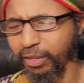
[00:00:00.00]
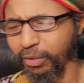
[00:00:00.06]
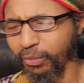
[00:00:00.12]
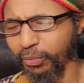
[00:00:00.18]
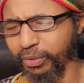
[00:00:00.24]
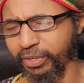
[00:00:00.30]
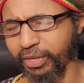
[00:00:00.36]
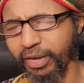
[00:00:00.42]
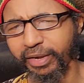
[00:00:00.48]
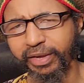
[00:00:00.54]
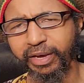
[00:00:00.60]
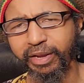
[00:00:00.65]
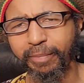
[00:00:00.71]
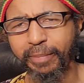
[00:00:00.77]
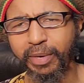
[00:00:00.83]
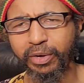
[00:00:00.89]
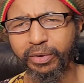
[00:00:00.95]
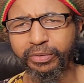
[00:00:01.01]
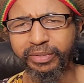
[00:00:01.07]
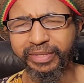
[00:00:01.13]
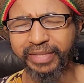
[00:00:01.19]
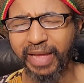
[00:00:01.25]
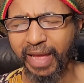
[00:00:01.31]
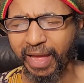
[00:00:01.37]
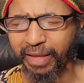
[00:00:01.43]
We're talking about
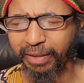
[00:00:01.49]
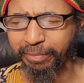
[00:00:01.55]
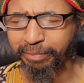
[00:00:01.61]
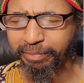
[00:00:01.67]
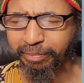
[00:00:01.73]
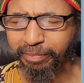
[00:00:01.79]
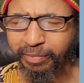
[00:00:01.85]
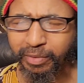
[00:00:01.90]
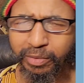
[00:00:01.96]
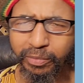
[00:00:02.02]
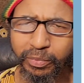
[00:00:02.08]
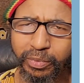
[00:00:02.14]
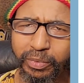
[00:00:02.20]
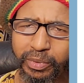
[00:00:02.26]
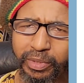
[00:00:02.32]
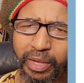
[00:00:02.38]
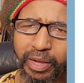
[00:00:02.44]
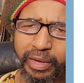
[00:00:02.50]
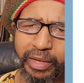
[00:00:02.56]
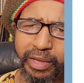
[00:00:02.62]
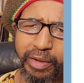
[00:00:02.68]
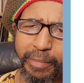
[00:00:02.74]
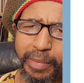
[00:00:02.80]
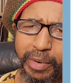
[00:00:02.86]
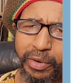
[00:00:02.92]
time, we're talking
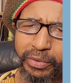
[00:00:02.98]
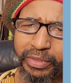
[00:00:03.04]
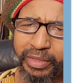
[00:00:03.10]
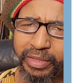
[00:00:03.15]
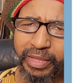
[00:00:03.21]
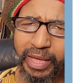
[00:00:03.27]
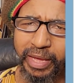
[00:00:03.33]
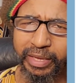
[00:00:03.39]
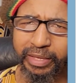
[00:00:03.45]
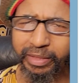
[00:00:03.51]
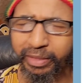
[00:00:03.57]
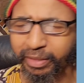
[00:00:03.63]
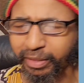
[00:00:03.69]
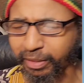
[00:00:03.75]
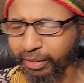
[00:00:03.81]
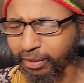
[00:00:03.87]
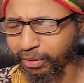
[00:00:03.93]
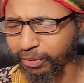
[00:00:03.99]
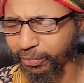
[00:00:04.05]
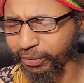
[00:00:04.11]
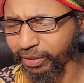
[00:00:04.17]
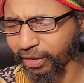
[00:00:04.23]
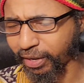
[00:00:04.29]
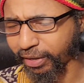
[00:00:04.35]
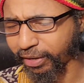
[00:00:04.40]
about sex, we're
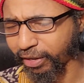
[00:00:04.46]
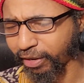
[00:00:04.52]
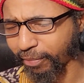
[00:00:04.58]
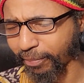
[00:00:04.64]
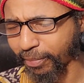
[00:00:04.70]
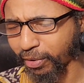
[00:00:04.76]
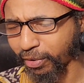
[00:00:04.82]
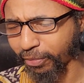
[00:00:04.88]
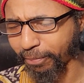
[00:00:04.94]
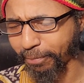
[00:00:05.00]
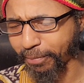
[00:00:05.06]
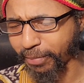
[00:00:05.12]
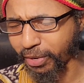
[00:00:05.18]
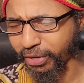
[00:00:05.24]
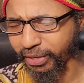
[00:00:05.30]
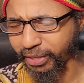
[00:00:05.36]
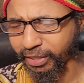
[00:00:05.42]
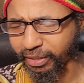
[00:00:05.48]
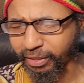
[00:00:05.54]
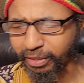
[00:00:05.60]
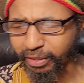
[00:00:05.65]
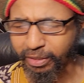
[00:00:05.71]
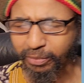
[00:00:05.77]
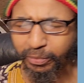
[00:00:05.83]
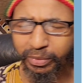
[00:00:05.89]
talking about money,
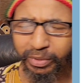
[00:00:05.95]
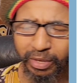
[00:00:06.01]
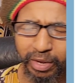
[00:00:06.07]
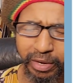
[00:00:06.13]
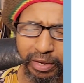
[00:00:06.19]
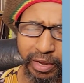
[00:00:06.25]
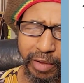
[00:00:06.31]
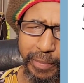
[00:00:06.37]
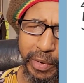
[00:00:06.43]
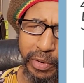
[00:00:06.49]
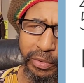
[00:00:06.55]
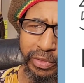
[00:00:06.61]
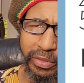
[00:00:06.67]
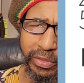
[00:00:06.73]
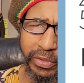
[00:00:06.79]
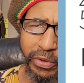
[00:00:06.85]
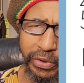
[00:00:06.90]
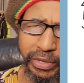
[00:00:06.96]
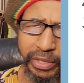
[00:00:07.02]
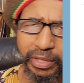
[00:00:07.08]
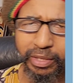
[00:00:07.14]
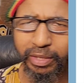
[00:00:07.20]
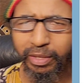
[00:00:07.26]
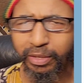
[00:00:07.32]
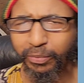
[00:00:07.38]
we're talking about study,
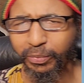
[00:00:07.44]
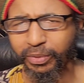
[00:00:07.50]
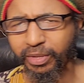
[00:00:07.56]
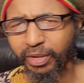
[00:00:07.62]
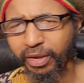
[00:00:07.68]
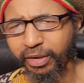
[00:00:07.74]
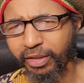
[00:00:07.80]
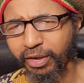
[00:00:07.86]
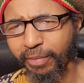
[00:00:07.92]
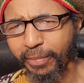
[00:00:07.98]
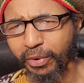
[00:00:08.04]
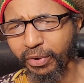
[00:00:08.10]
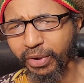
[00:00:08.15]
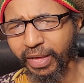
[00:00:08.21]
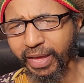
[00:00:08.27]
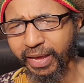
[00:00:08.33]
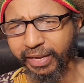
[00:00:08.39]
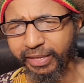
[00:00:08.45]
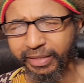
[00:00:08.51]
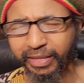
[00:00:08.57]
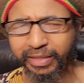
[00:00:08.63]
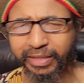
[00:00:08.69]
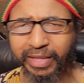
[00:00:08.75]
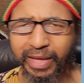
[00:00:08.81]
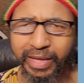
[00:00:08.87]
we're talking about
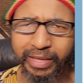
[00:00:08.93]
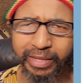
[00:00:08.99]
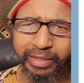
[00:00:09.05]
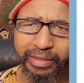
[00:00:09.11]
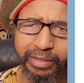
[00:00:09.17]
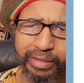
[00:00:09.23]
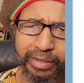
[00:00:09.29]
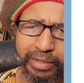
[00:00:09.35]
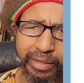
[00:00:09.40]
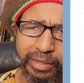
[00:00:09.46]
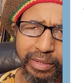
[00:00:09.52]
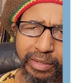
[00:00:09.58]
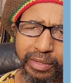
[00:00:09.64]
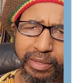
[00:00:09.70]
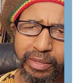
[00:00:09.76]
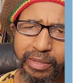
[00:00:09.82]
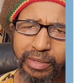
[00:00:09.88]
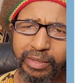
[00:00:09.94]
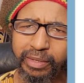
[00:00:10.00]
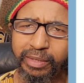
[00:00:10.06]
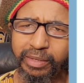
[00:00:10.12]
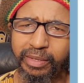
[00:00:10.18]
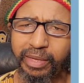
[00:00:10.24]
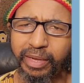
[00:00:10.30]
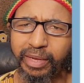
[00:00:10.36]
exercise,
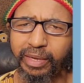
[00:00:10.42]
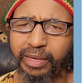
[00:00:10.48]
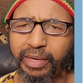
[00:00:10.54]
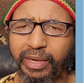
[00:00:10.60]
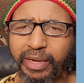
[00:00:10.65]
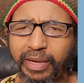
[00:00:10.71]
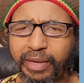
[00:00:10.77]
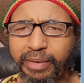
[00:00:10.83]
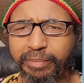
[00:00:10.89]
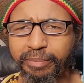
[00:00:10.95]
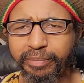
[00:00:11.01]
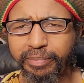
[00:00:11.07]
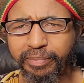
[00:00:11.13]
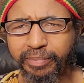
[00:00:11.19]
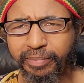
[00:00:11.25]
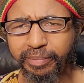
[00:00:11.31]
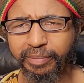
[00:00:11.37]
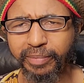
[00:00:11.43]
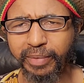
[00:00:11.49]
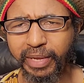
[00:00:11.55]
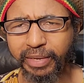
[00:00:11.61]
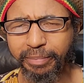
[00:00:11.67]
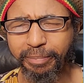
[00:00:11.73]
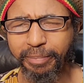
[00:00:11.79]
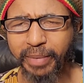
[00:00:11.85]

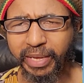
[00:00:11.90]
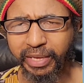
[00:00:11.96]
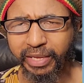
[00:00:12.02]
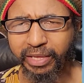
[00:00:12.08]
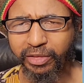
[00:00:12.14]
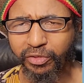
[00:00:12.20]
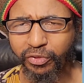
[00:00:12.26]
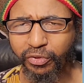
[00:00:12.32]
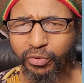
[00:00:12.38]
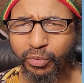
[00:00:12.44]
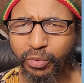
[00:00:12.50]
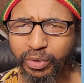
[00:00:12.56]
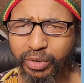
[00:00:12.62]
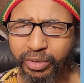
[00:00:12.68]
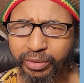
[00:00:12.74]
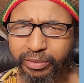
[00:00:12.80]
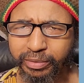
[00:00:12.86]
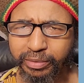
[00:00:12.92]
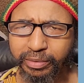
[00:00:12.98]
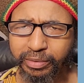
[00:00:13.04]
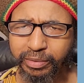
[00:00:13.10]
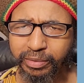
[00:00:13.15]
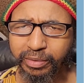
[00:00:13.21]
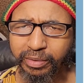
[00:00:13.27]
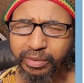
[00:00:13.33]
and making sure
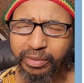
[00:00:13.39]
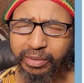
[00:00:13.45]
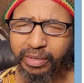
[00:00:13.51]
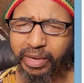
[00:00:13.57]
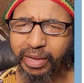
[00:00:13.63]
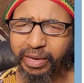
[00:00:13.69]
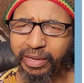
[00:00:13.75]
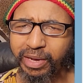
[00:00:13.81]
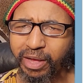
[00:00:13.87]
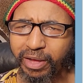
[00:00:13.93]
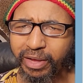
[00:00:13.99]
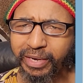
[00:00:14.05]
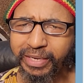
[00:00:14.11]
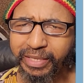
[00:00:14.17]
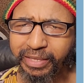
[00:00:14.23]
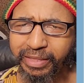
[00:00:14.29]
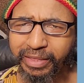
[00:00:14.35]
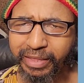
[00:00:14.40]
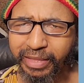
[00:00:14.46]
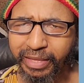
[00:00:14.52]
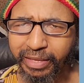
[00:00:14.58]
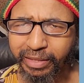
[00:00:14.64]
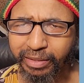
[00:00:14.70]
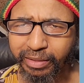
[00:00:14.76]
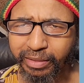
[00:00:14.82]
that in all these
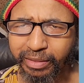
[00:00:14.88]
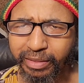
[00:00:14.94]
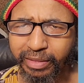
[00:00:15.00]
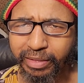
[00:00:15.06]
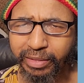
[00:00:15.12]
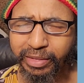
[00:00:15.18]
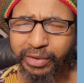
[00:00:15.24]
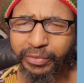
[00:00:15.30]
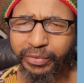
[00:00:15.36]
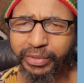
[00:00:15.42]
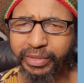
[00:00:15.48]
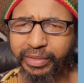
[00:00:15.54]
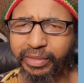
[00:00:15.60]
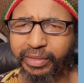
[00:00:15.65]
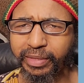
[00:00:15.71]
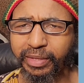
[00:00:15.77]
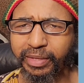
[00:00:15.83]
things there is